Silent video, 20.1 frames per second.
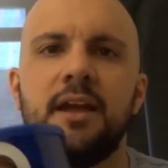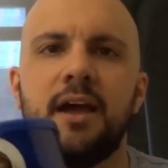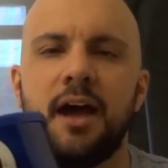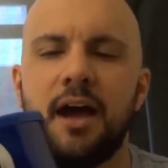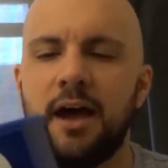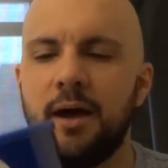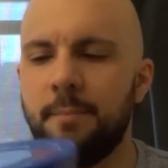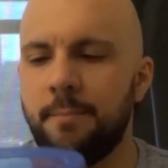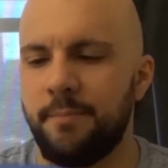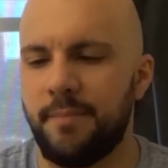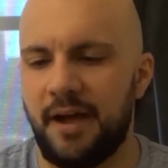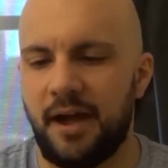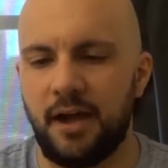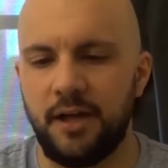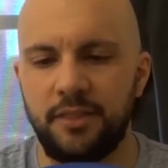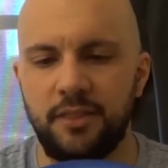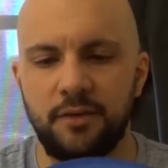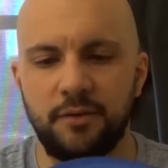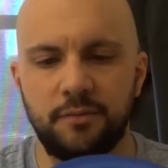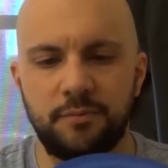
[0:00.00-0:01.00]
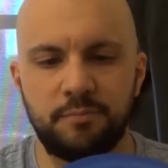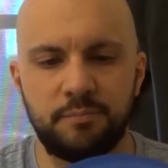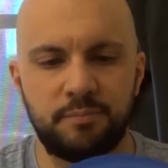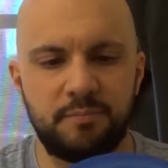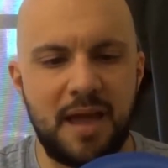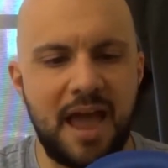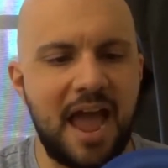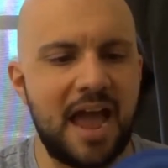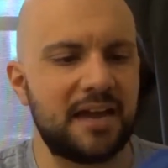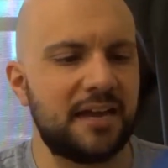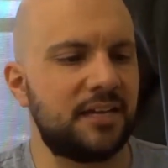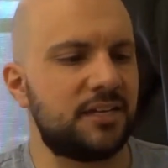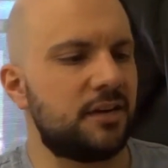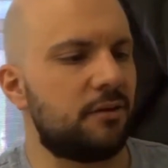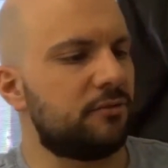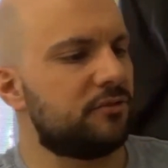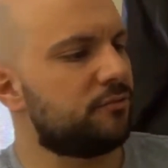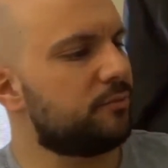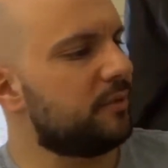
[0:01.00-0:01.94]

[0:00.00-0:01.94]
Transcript: Um, on the package, I was